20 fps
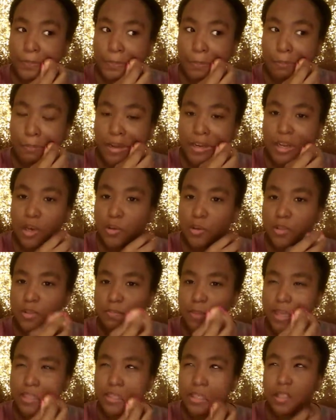my nails was
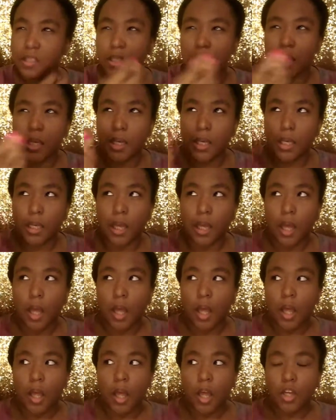basically
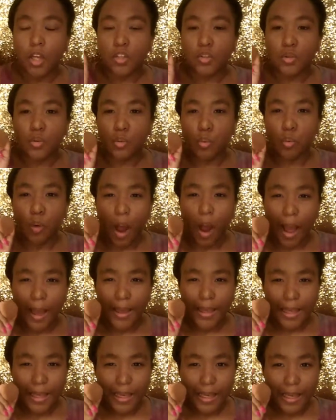
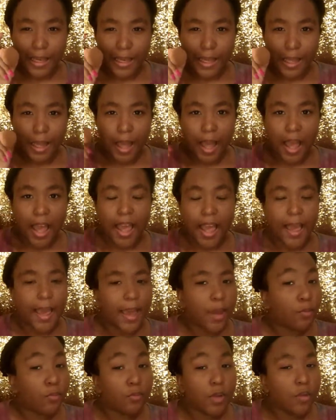drying,
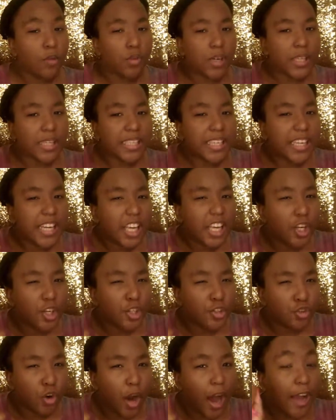it really didn't even
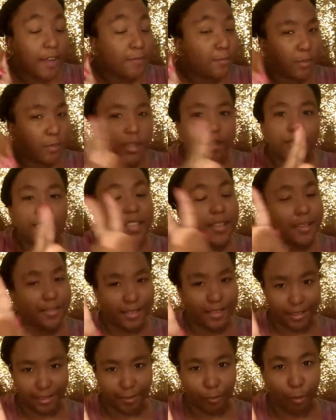get dry, but
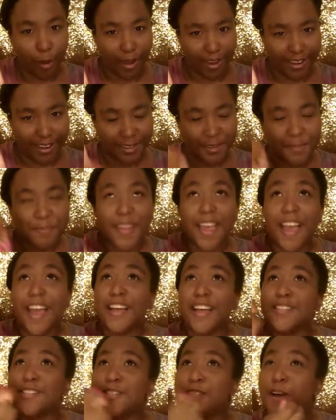wait.
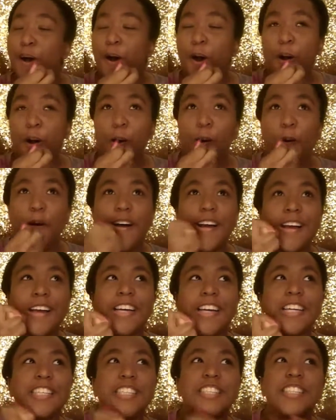So
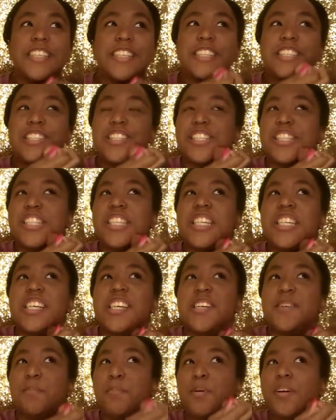
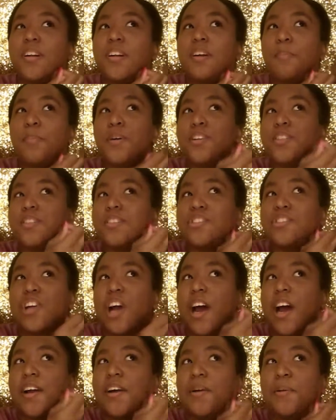she put it up under the
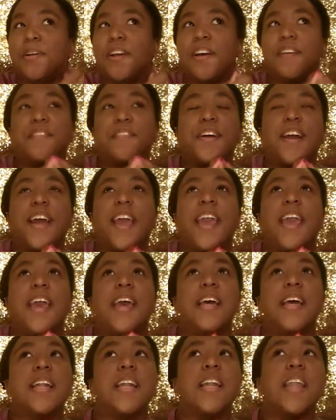dryer or whatever,
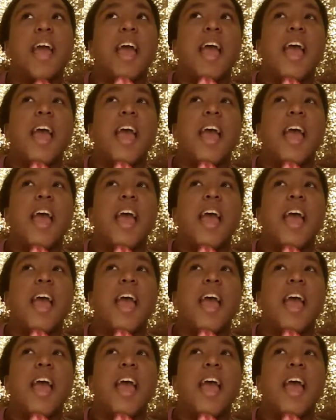and